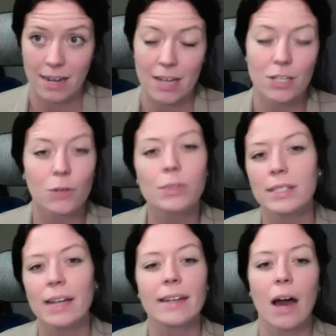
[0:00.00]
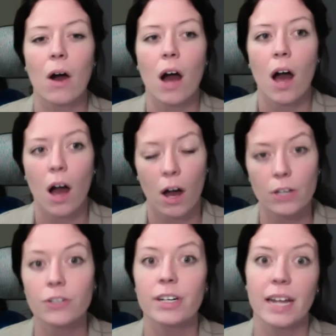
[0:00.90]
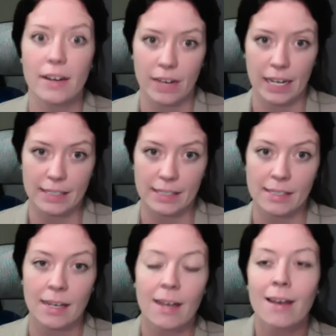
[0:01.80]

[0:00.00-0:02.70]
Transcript: and you send out 100 invites,